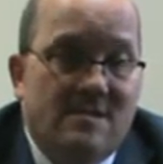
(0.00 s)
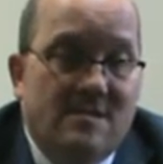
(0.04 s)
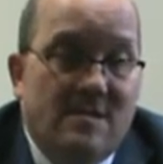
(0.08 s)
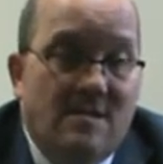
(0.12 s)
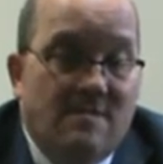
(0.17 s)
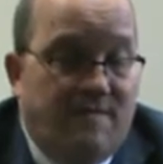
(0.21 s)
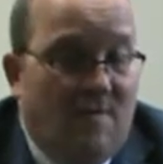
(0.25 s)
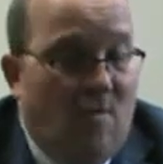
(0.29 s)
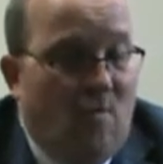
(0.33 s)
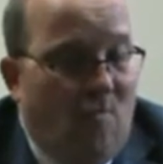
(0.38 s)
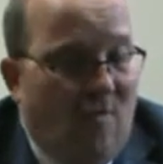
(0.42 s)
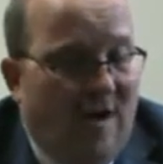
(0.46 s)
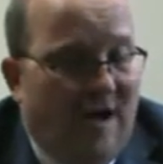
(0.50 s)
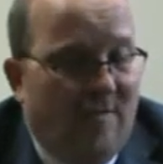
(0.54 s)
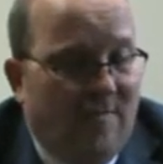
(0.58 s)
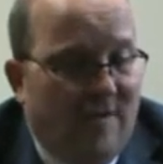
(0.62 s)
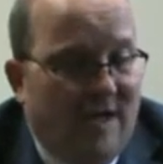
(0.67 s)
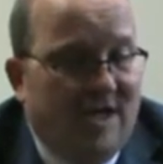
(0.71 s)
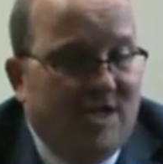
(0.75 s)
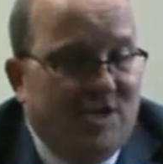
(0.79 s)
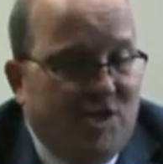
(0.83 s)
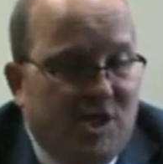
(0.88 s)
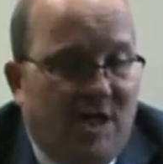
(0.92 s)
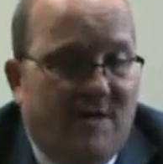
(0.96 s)
From what we
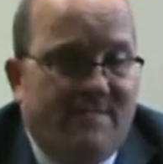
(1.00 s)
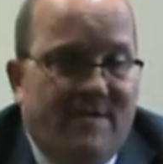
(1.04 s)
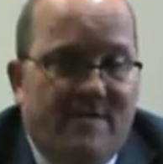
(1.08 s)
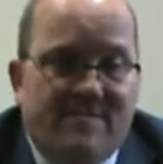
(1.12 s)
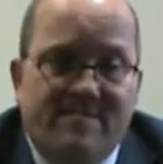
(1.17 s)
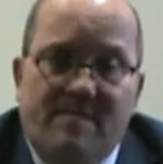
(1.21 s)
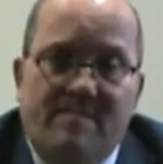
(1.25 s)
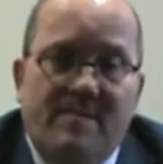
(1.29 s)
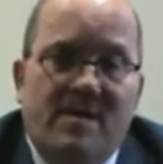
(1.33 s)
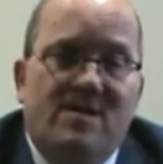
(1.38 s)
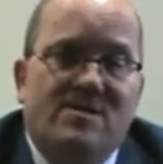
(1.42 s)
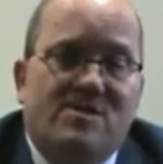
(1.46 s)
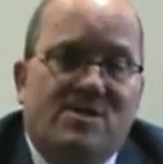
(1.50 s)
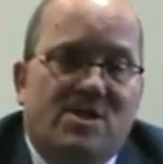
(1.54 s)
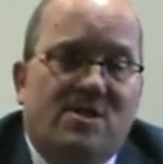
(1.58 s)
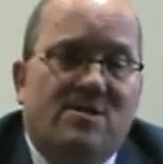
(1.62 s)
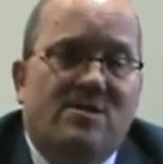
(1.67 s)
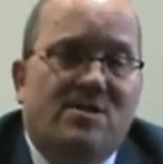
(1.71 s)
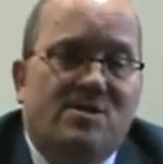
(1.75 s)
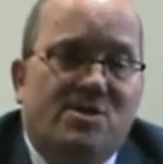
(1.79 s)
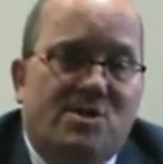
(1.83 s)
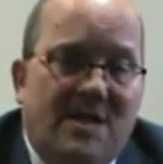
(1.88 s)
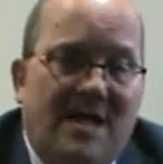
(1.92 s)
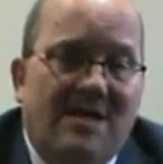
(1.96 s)
interpret from the
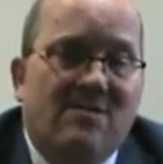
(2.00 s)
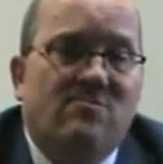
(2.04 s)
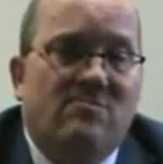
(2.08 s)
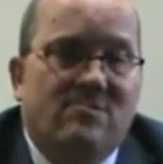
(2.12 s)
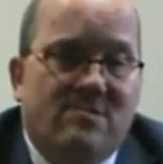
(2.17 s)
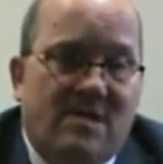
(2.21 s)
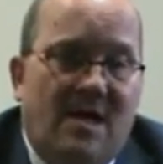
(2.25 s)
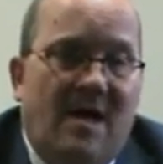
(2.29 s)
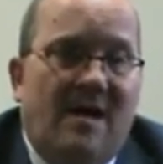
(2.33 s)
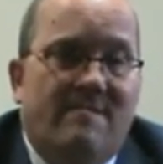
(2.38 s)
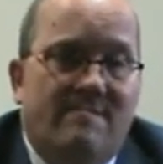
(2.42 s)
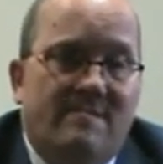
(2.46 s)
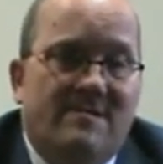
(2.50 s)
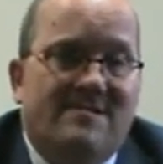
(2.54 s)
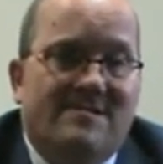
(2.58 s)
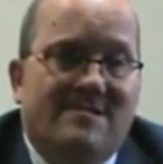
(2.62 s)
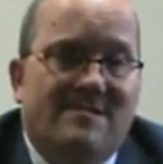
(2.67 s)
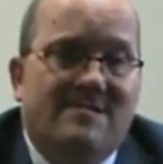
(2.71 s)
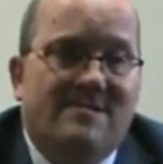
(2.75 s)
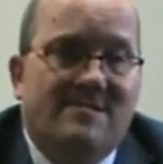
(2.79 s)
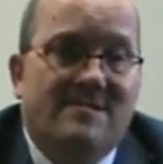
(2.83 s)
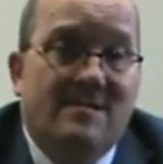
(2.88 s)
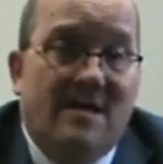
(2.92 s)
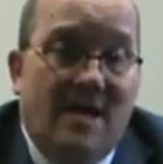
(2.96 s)
Attorney General's
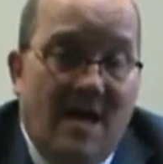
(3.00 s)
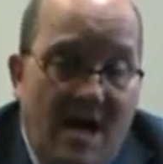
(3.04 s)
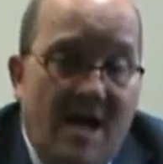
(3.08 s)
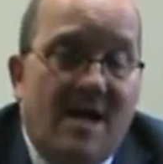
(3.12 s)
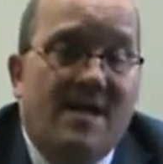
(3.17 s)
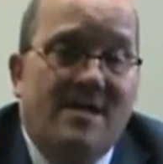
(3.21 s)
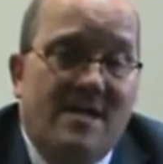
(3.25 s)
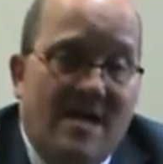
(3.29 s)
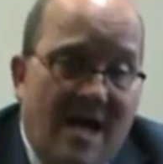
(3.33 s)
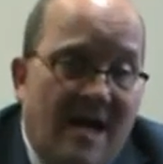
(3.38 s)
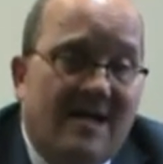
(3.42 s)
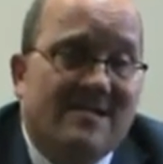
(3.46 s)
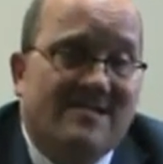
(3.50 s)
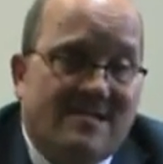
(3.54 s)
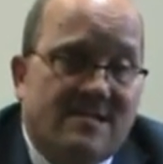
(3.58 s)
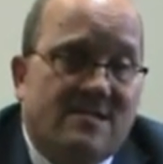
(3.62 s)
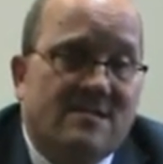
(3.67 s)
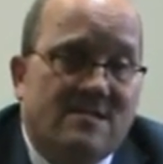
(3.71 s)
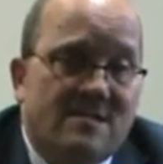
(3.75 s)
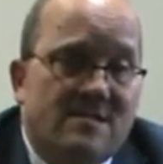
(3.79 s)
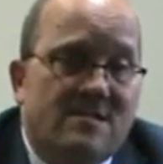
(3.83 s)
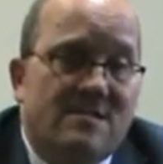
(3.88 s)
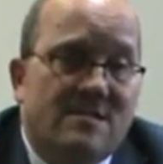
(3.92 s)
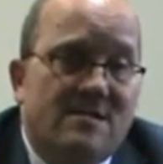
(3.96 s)
office,
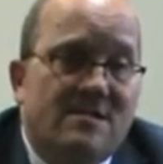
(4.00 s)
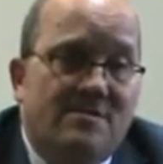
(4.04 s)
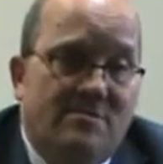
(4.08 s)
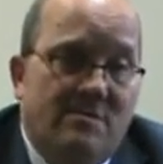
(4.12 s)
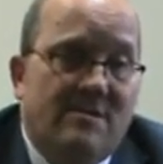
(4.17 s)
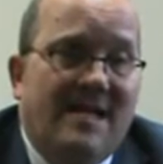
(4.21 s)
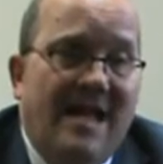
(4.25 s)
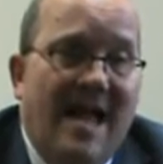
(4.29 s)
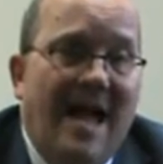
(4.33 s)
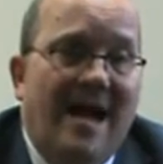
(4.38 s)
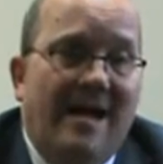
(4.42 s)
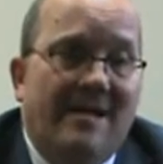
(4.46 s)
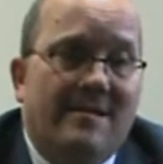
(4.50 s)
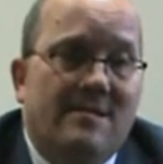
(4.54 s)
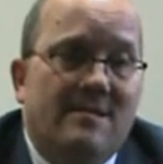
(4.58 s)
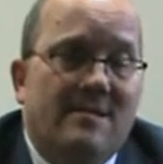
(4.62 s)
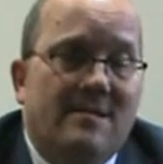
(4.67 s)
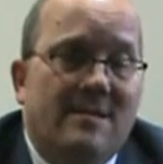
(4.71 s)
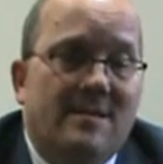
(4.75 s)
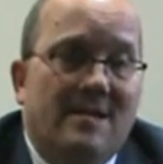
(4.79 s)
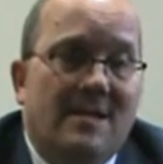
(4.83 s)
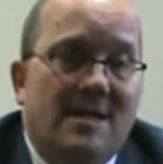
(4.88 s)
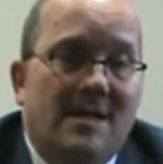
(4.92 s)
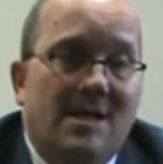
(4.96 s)
yes, you can.
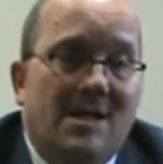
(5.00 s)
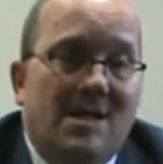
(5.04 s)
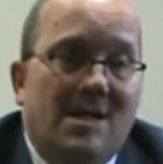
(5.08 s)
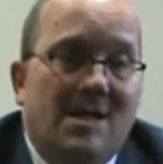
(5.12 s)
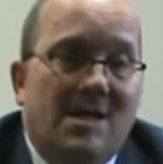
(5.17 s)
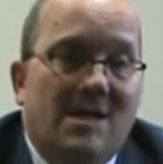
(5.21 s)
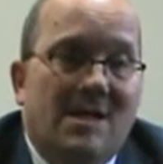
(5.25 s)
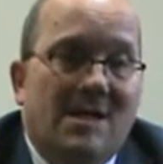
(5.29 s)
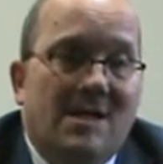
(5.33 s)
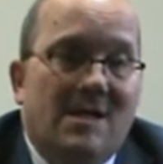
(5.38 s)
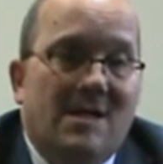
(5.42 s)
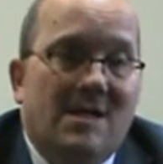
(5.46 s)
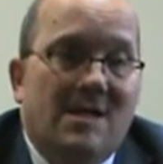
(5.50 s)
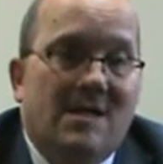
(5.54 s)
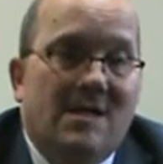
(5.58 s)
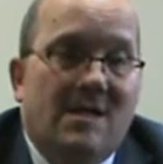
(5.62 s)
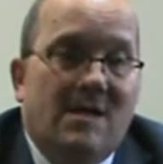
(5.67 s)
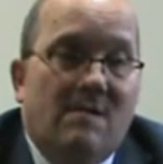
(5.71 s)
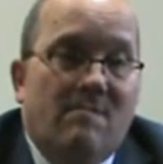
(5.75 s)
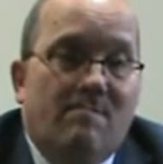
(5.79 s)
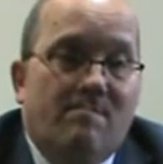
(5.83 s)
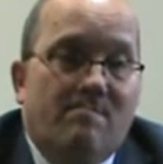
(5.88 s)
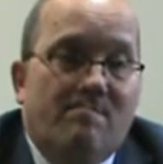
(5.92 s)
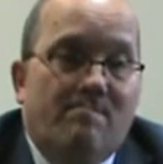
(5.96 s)

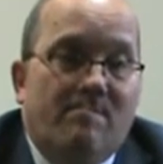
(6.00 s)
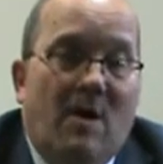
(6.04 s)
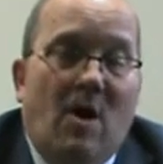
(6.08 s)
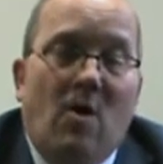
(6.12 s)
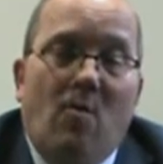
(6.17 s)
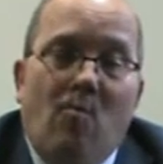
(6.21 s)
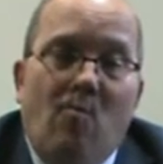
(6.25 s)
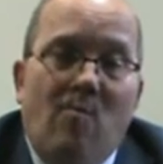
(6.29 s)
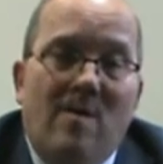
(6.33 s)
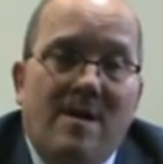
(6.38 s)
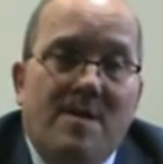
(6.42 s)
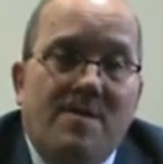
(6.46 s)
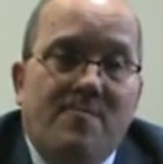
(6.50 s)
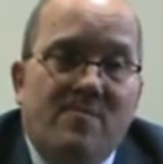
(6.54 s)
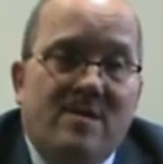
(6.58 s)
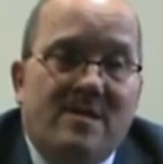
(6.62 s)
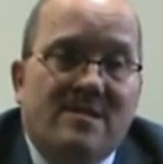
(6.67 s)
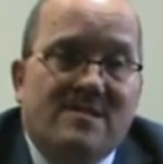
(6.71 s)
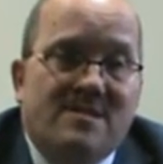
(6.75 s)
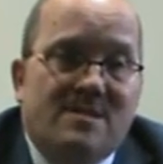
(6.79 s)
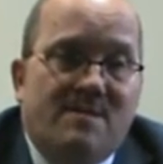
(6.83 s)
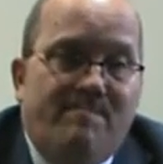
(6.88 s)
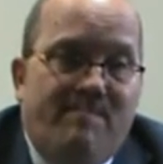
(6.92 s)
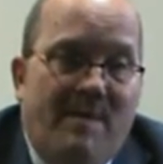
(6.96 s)
But with
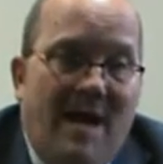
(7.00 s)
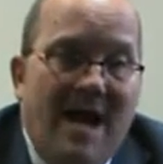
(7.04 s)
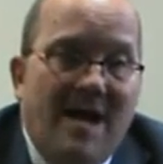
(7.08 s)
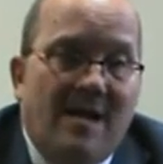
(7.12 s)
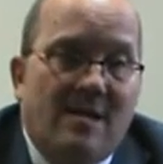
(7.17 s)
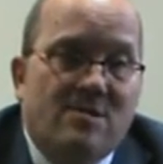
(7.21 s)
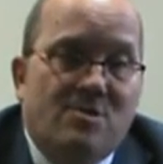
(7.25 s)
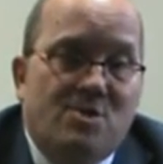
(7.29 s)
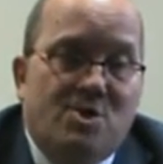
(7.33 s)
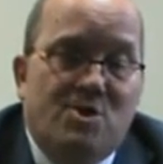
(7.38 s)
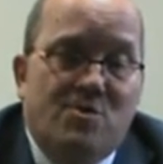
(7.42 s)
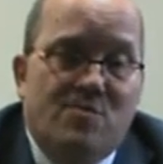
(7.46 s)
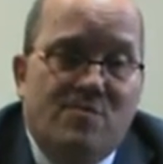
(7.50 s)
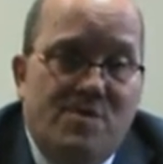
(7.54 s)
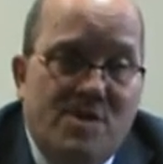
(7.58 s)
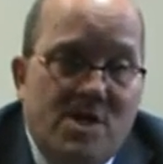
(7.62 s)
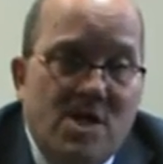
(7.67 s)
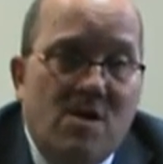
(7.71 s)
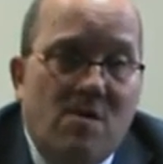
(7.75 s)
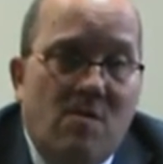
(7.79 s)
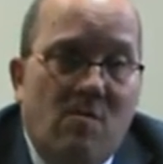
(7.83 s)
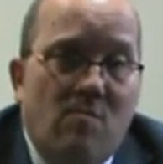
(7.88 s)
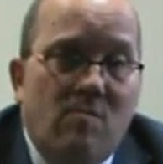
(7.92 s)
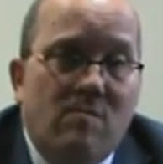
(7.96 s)
respect to
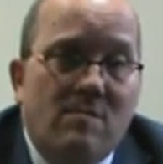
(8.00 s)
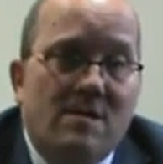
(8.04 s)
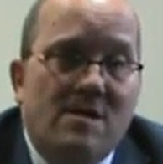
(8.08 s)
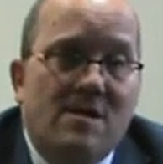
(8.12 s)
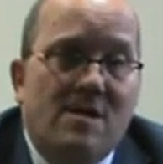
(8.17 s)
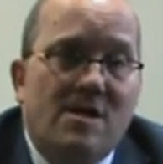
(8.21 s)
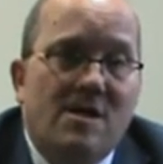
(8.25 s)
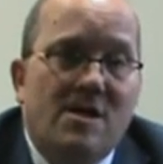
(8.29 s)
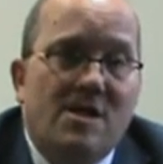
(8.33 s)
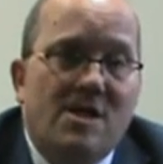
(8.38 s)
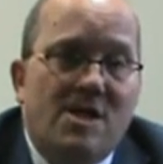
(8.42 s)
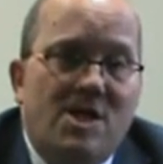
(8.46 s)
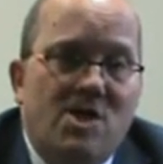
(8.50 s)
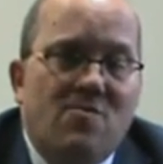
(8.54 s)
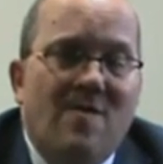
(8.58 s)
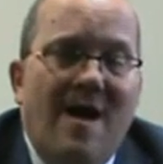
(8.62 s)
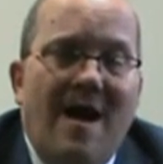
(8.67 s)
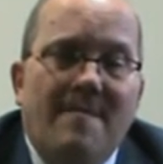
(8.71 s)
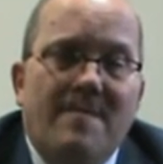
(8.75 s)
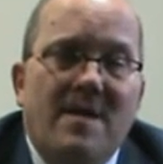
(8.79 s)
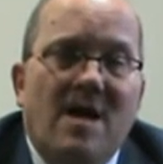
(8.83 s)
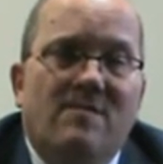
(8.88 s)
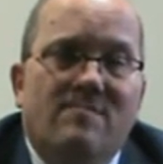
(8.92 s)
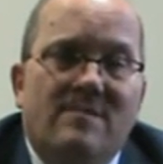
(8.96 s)
you, you
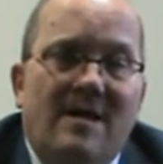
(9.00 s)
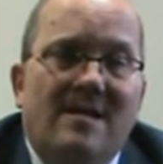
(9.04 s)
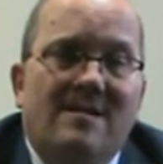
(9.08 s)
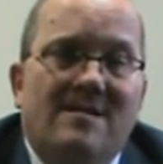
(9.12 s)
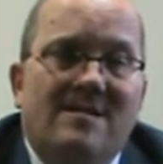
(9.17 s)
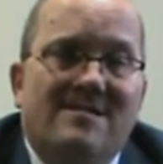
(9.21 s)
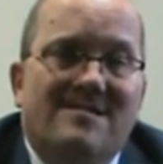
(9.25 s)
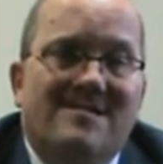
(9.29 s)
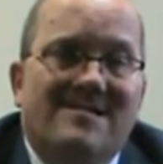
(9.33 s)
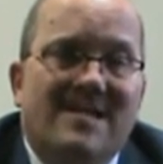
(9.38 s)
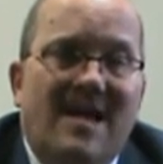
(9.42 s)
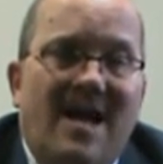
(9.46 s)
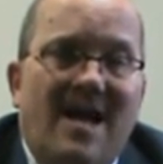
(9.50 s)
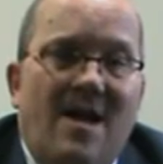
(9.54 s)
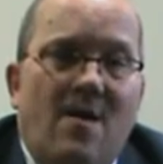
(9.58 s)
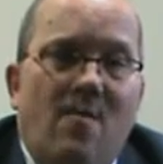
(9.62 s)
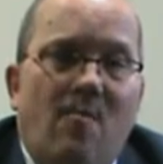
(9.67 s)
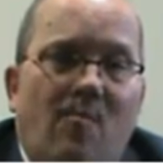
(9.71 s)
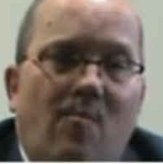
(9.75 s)
had that right to say,